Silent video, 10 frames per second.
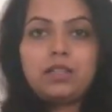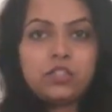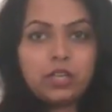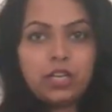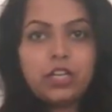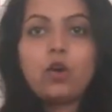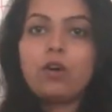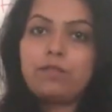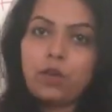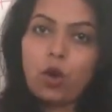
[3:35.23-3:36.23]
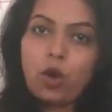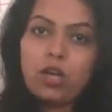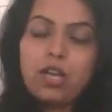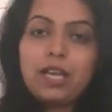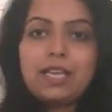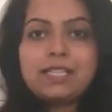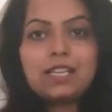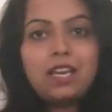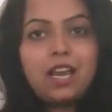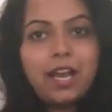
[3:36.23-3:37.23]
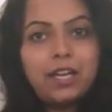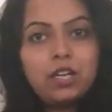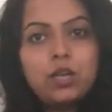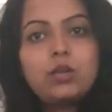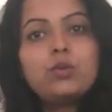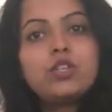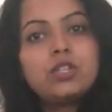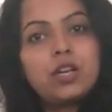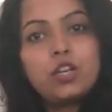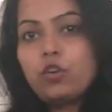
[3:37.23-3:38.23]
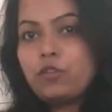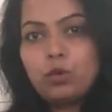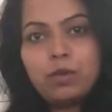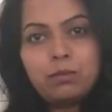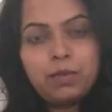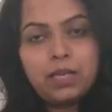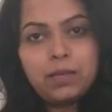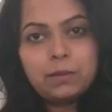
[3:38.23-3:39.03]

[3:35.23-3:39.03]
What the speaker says: Journey of law is aligned to a journey of human being.